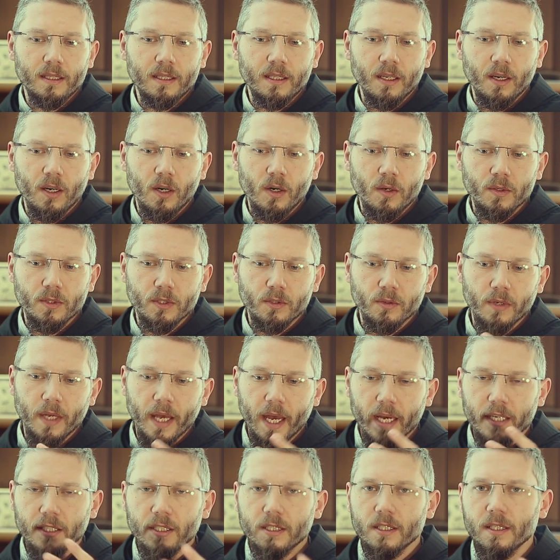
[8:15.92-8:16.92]
those
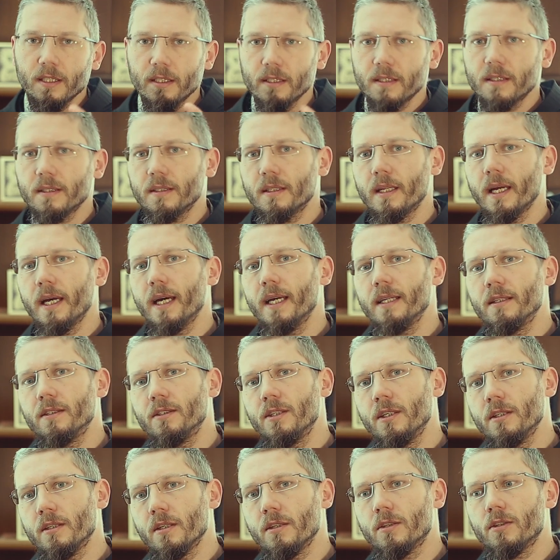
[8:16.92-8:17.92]
reactions that
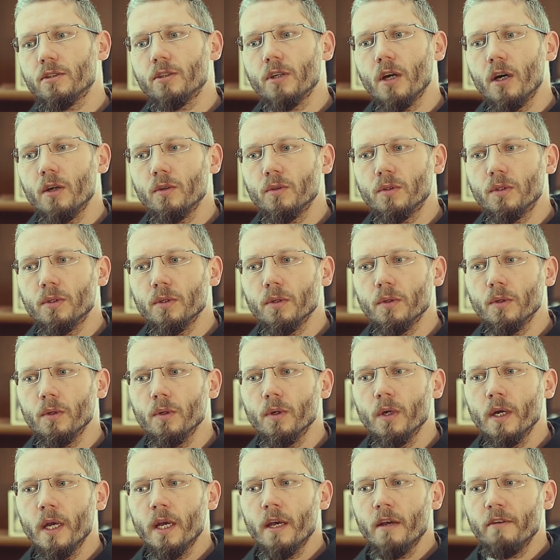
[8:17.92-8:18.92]
Jesus showed
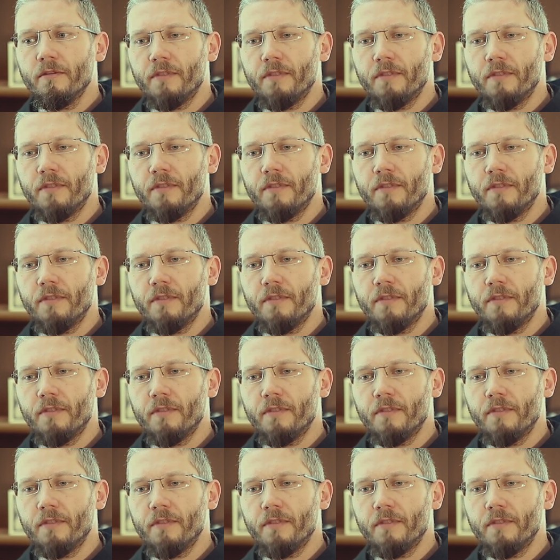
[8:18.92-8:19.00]
to